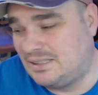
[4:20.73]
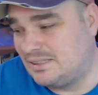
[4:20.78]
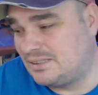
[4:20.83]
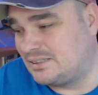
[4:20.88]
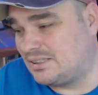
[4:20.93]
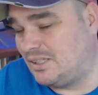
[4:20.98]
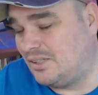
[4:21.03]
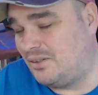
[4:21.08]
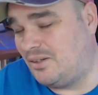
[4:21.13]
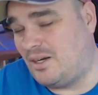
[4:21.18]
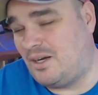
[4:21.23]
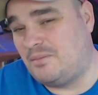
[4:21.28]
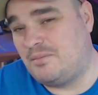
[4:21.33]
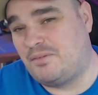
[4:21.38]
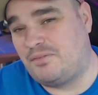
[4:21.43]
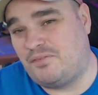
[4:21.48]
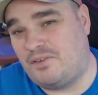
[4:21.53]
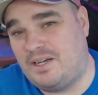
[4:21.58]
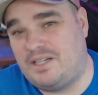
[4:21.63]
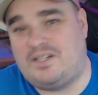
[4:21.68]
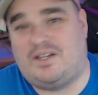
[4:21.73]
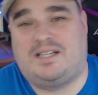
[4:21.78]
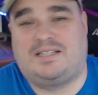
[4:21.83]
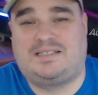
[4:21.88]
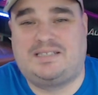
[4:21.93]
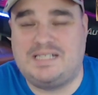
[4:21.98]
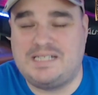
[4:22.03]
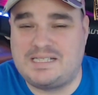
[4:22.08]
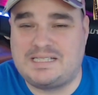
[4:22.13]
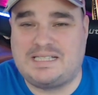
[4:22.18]
So I'm afraid I
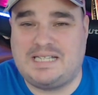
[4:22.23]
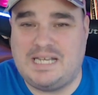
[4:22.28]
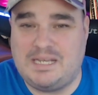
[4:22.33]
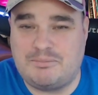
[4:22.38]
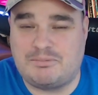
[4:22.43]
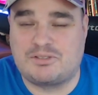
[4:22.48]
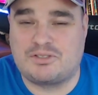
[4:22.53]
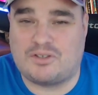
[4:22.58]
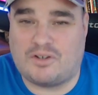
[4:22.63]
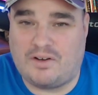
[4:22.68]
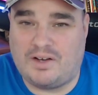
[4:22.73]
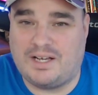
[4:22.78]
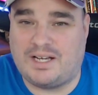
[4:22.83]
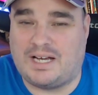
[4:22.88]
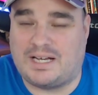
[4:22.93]
did keep trying.